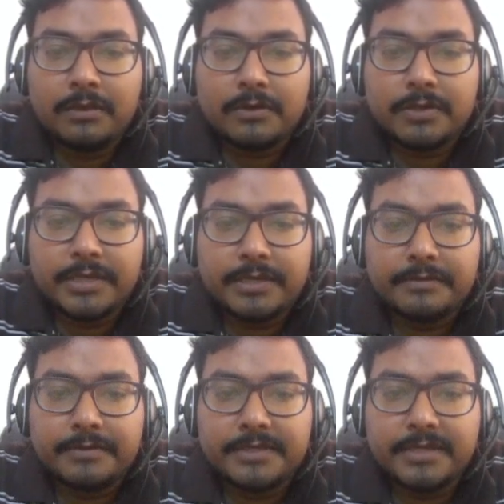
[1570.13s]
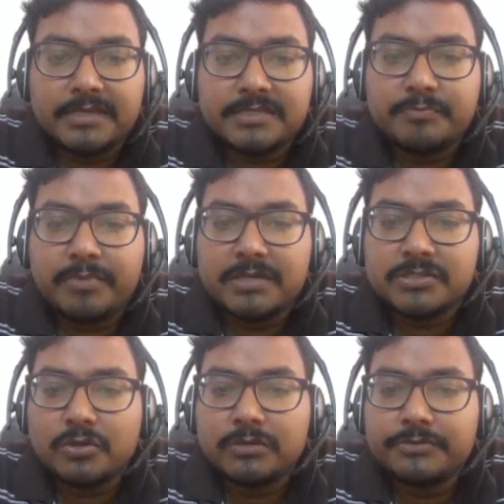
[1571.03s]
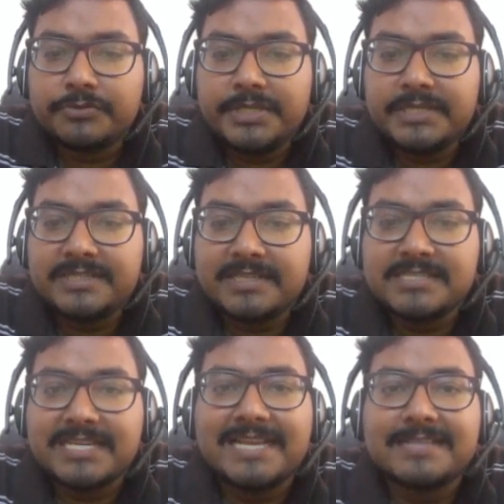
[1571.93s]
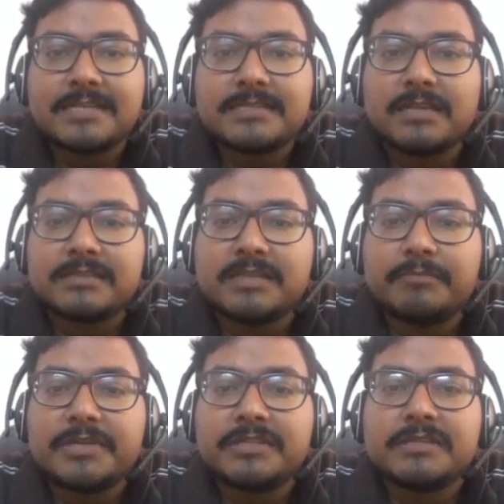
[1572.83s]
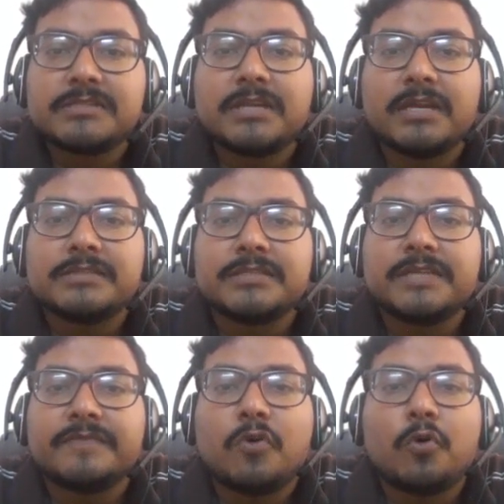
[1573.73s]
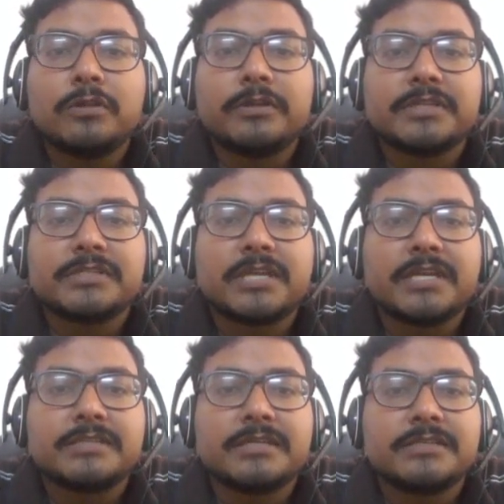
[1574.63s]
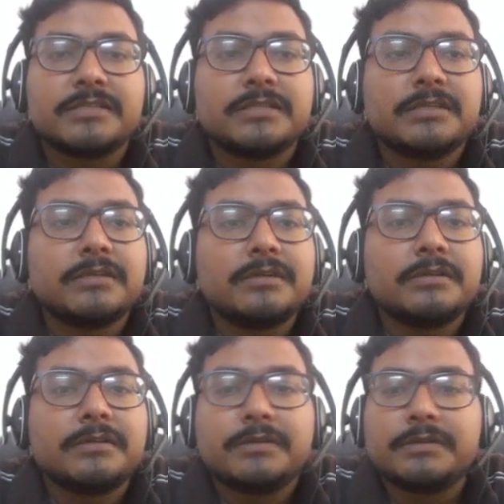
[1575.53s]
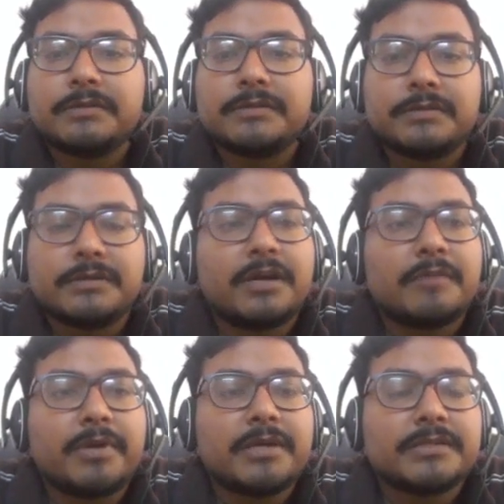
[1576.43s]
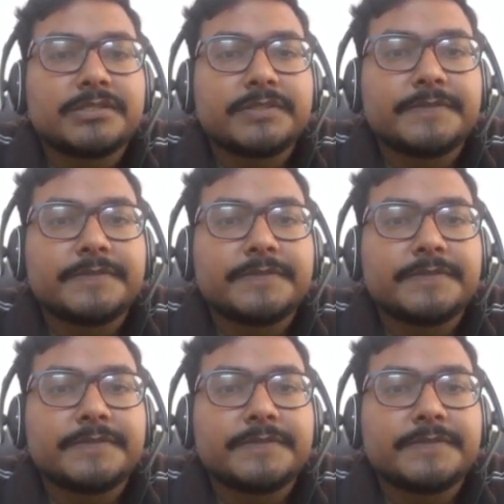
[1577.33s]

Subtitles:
Okay, it has passed all the three test cases. Let's submit this and see if all the test cases are passed.